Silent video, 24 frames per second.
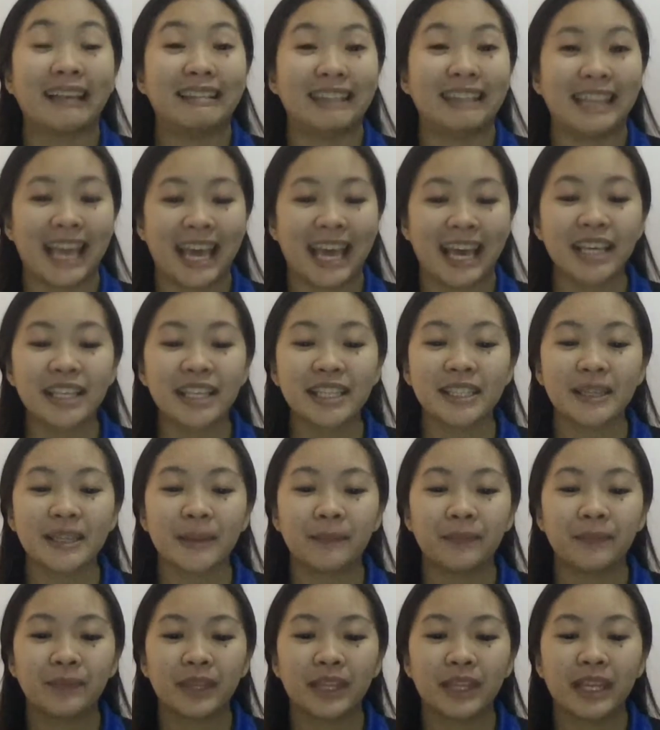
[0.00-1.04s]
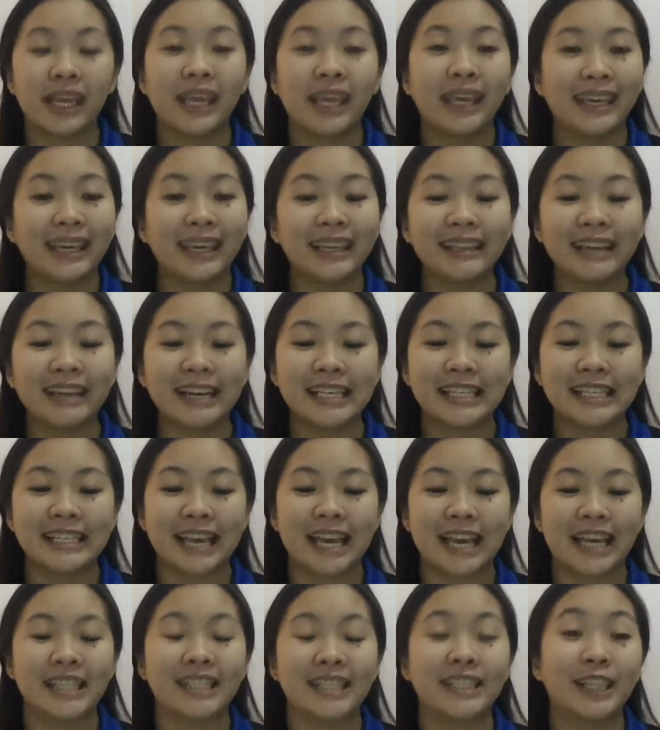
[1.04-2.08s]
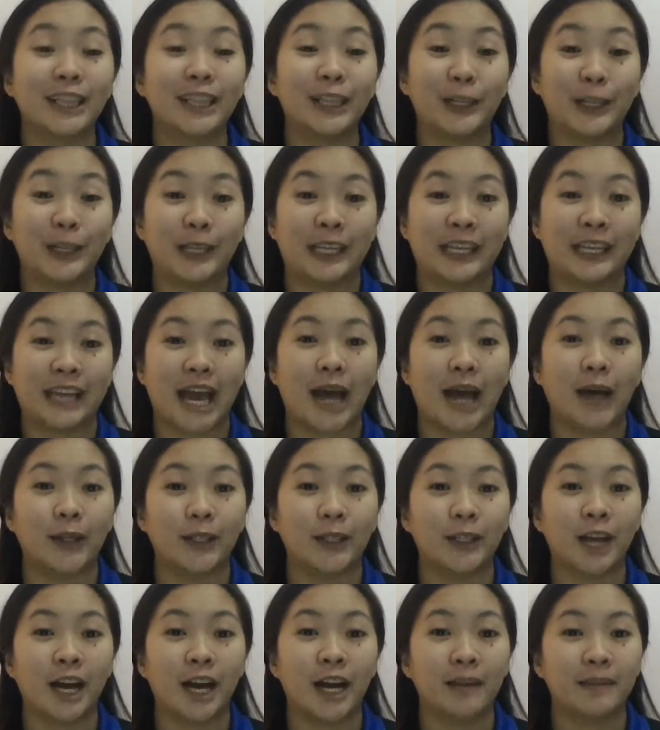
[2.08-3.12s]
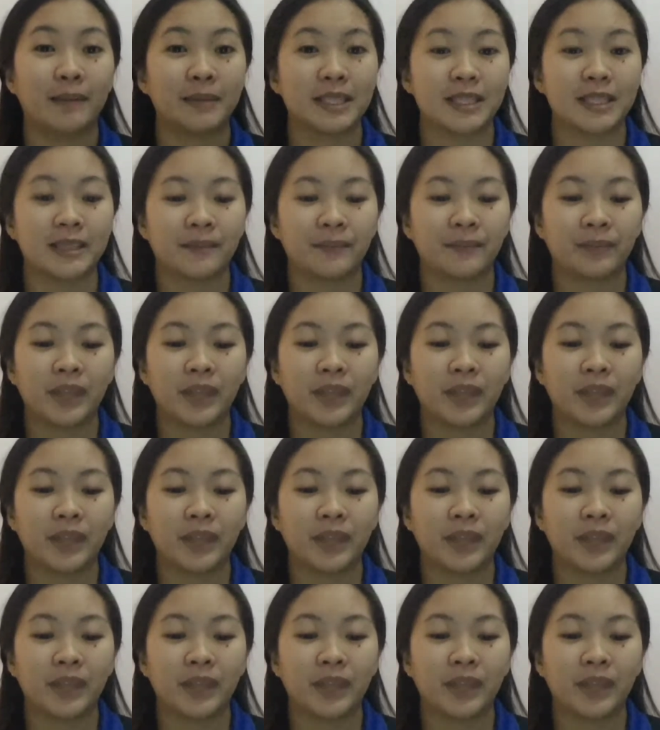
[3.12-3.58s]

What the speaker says: Next, it assess the learning outcomes.